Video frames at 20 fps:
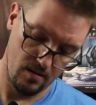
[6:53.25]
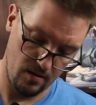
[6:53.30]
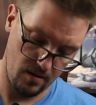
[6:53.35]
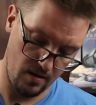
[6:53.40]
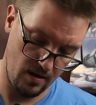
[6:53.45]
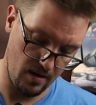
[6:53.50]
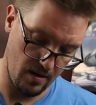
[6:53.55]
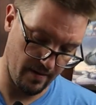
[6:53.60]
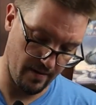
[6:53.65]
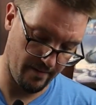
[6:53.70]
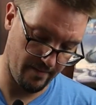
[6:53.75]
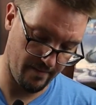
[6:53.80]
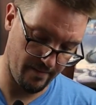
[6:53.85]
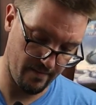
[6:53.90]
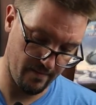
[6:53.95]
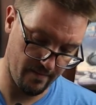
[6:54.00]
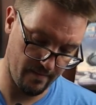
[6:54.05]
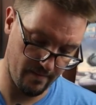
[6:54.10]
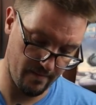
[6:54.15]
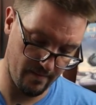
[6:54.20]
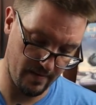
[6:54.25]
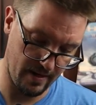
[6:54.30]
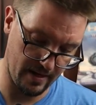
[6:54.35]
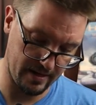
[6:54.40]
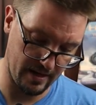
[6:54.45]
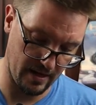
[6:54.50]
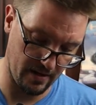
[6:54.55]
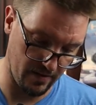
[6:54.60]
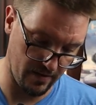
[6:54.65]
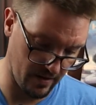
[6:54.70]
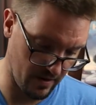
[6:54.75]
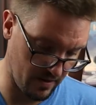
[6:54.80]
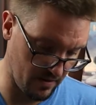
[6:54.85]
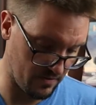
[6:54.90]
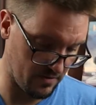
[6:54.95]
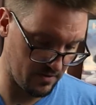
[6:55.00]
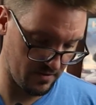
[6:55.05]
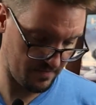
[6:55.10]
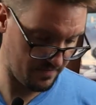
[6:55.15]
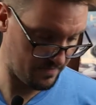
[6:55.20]
Yeah, that's how that
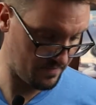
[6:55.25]
goes.